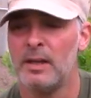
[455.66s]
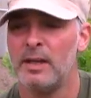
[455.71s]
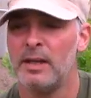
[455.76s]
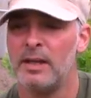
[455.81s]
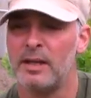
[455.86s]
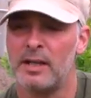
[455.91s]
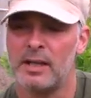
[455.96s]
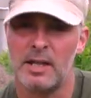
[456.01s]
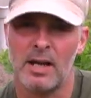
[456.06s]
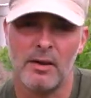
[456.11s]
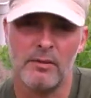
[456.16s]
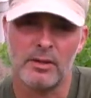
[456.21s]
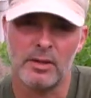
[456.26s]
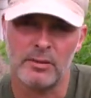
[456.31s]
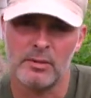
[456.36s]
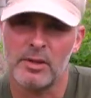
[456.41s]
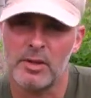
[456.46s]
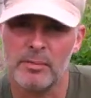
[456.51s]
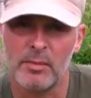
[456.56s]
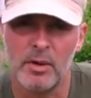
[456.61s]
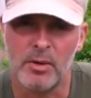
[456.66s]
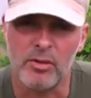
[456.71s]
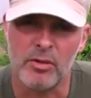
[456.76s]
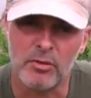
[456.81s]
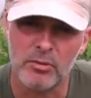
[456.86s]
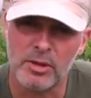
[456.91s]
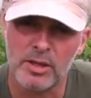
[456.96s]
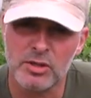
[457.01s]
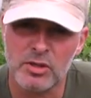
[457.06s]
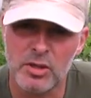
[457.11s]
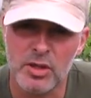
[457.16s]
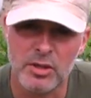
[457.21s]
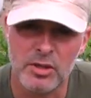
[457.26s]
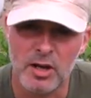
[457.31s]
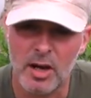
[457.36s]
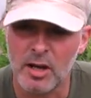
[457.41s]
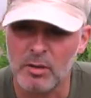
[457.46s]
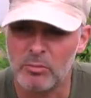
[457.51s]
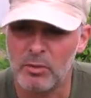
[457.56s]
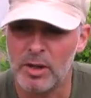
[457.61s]
and I covered it with about three inches of
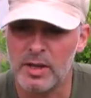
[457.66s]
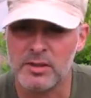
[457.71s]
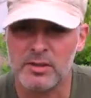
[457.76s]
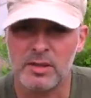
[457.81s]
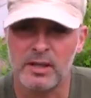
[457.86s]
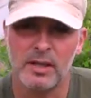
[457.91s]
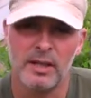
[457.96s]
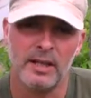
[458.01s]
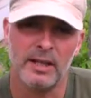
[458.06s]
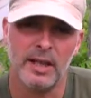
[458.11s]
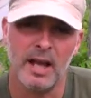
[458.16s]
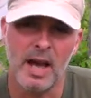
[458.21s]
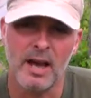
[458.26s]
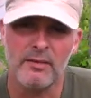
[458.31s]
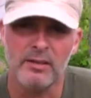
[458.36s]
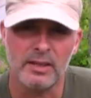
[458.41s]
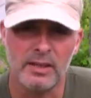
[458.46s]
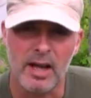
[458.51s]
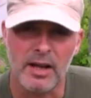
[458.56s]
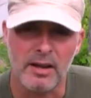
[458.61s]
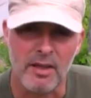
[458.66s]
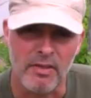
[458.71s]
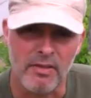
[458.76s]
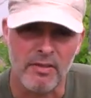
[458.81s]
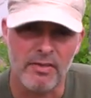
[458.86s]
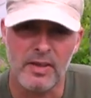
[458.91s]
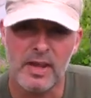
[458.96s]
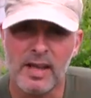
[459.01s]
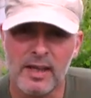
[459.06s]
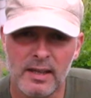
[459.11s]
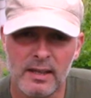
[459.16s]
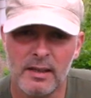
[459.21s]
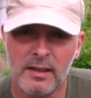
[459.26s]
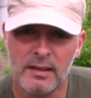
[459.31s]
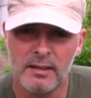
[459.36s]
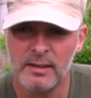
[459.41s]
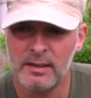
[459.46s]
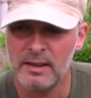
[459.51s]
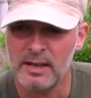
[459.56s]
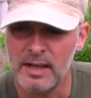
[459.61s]
yard waste, and I haven't done a thing
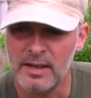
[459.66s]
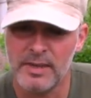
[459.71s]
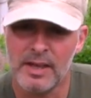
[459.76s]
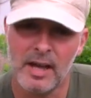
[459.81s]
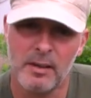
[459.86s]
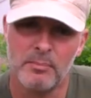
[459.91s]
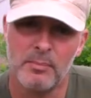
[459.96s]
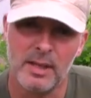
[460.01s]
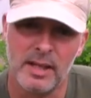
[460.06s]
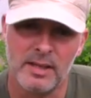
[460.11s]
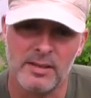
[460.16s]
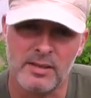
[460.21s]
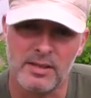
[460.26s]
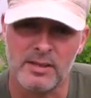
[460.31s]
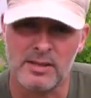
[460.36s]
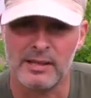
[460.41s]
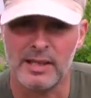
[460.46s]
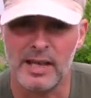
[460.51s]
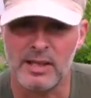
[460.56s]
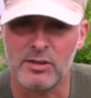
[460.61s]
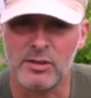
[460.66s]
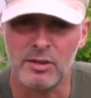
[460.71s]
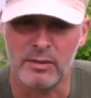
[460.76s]
in that bed since last